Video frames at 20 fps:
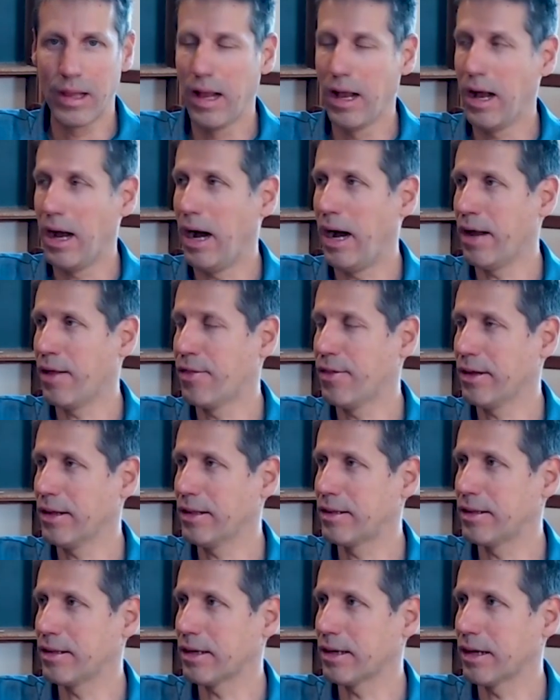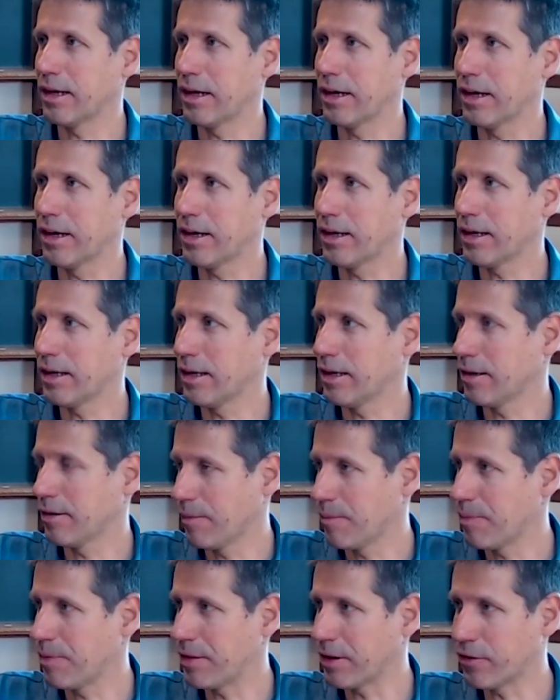I think that
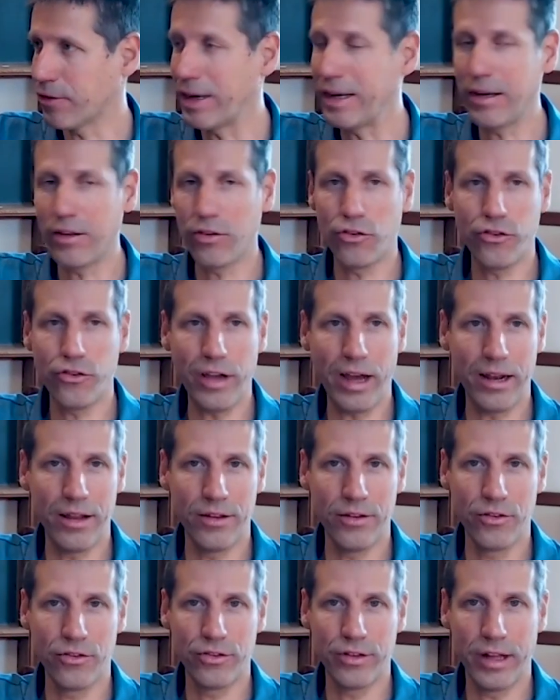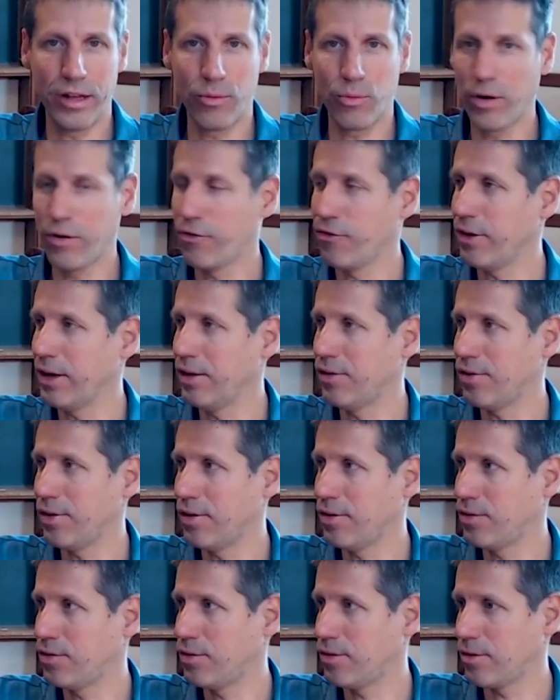the greatest challenge that one
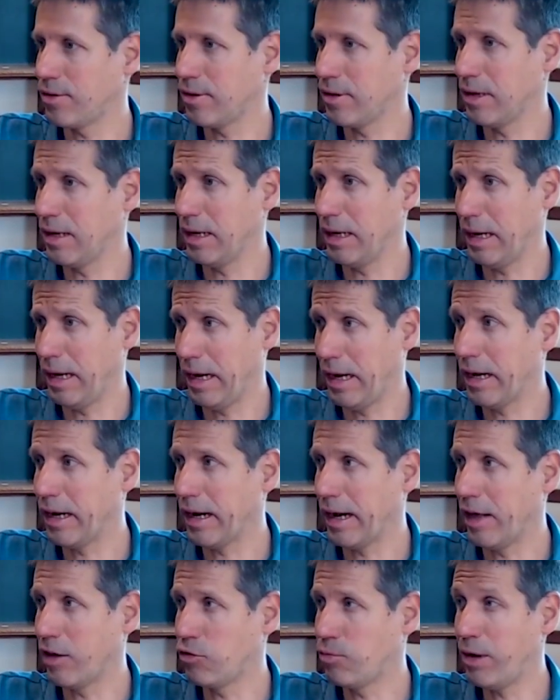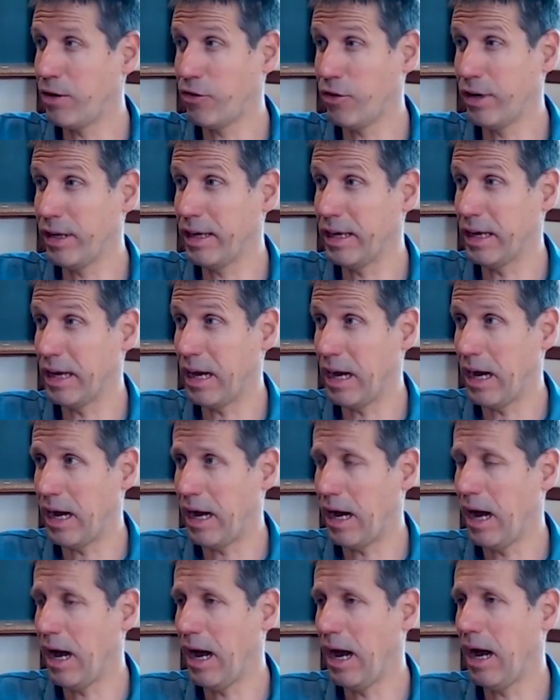faces, especially
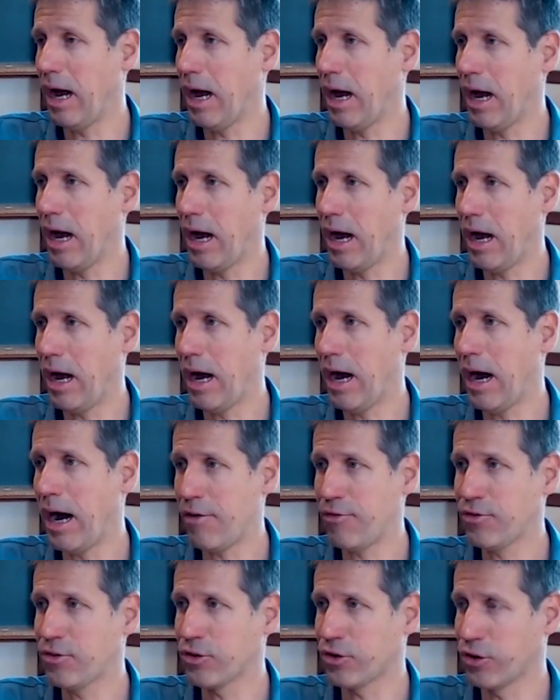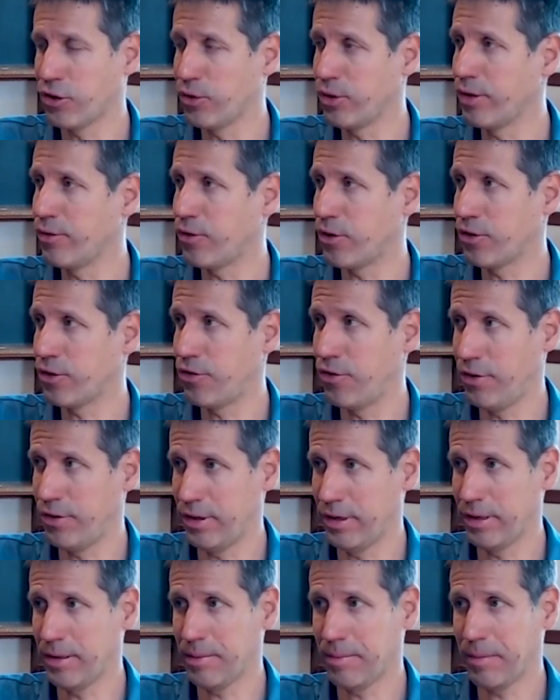after university,
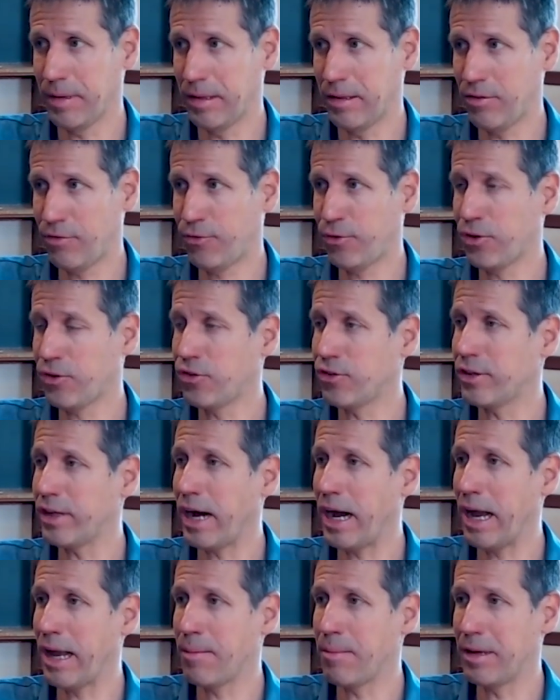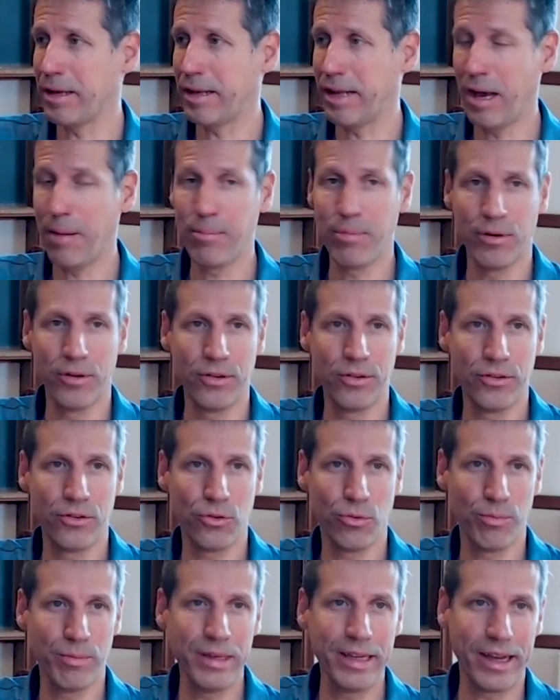the first time it happened to
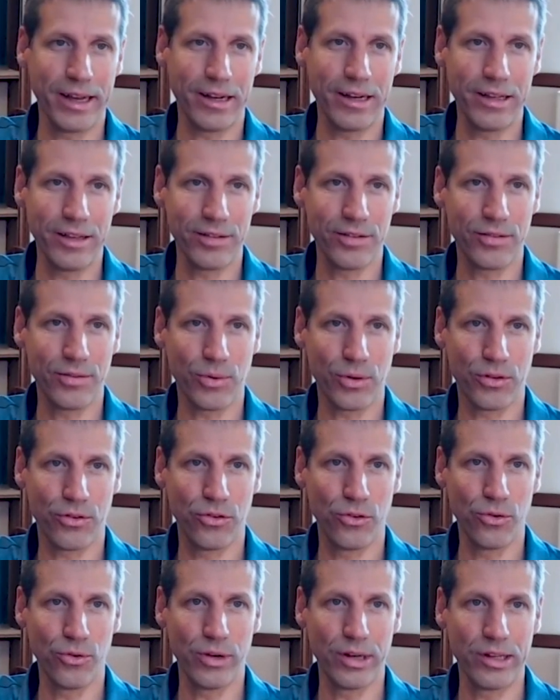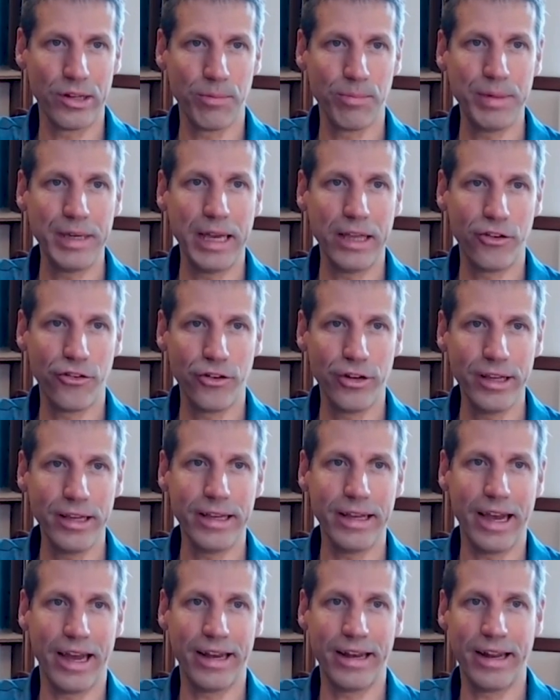me, at least, was during the PhD,
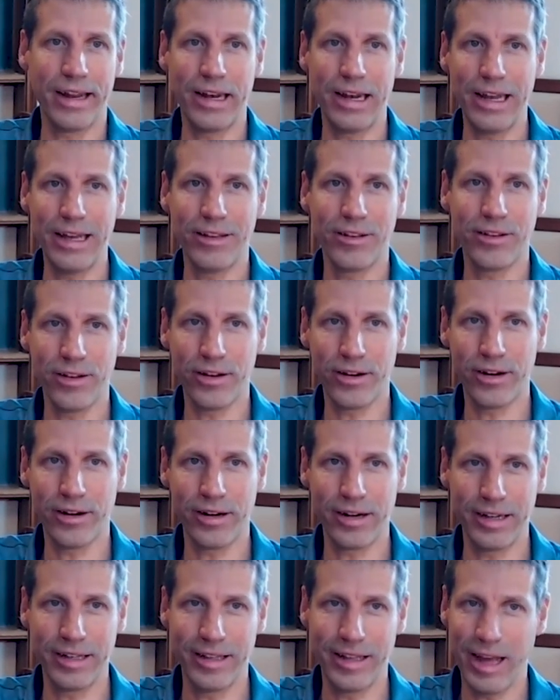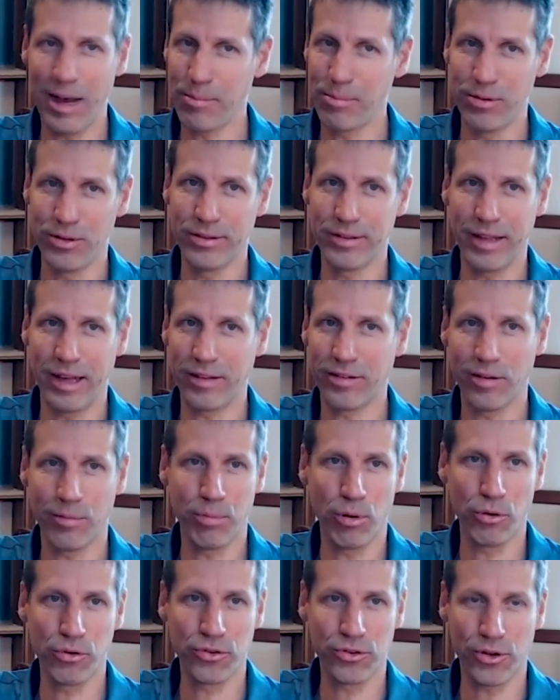and then later it happened as a
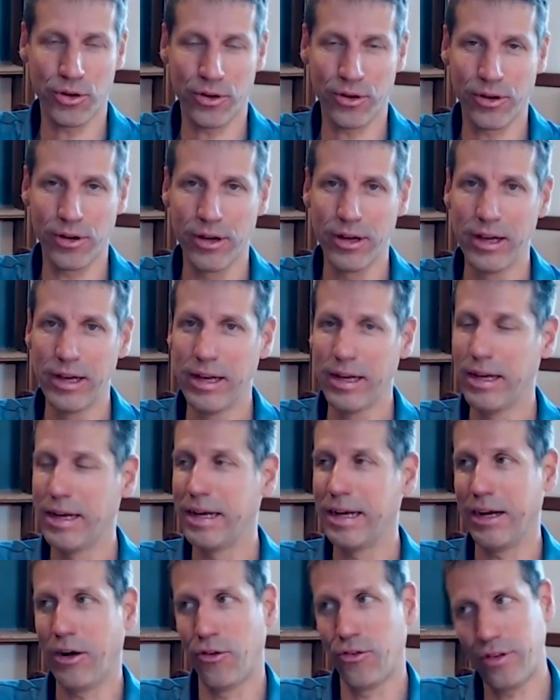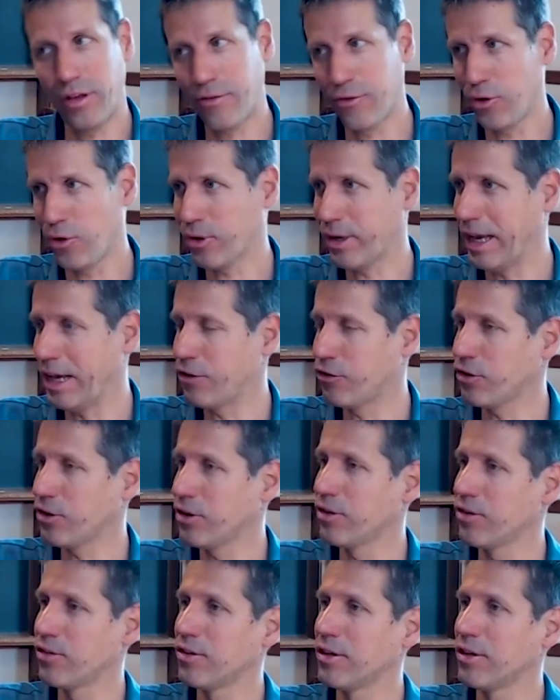postdoc on several occasions,